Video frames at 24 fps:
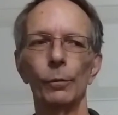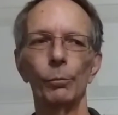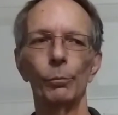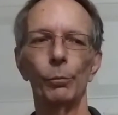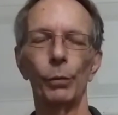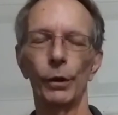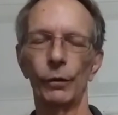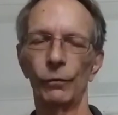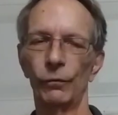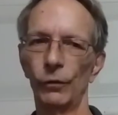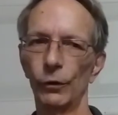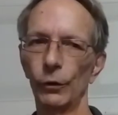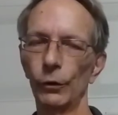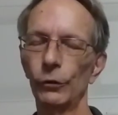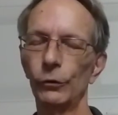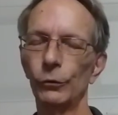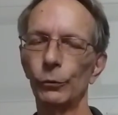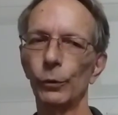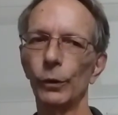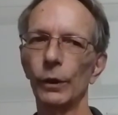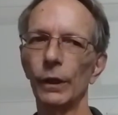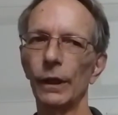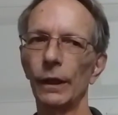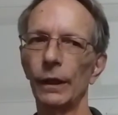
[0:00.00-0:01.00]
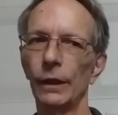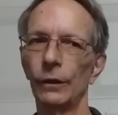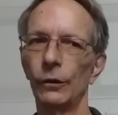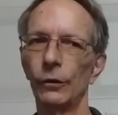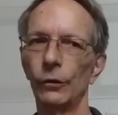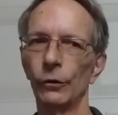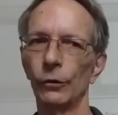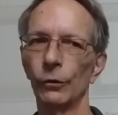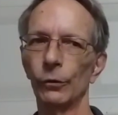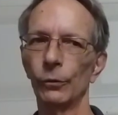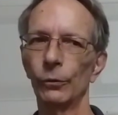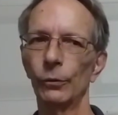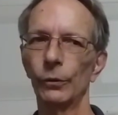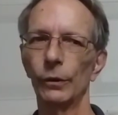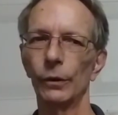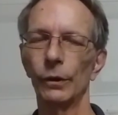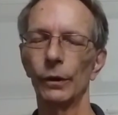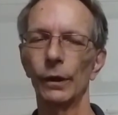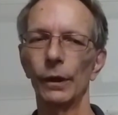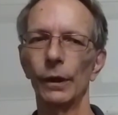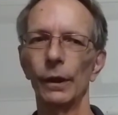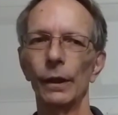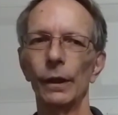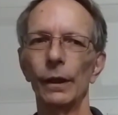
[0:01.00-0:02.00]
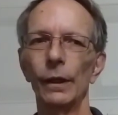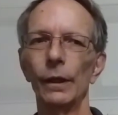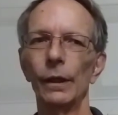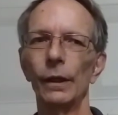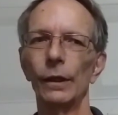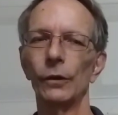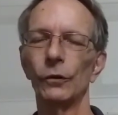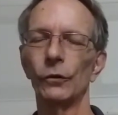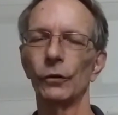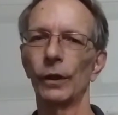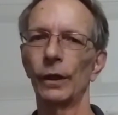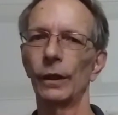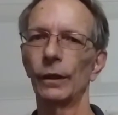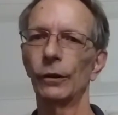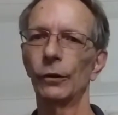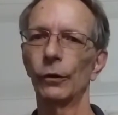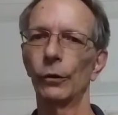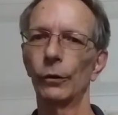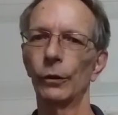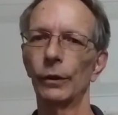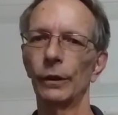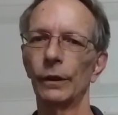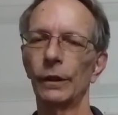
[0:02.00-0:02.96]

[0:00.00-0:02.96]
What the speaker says: But first what I'd do is I'd go to